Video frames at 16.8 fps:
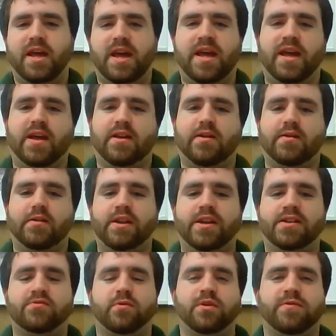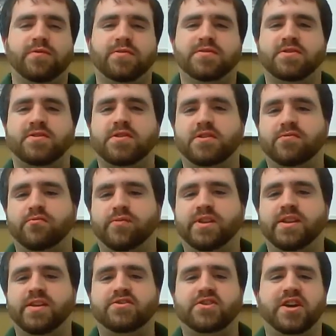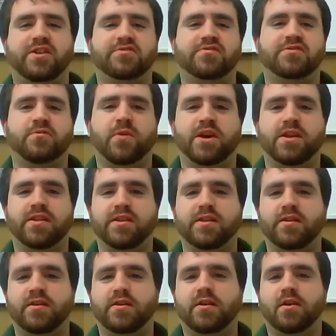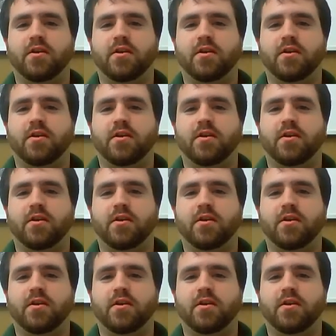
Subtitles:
And each one of those could really change the way that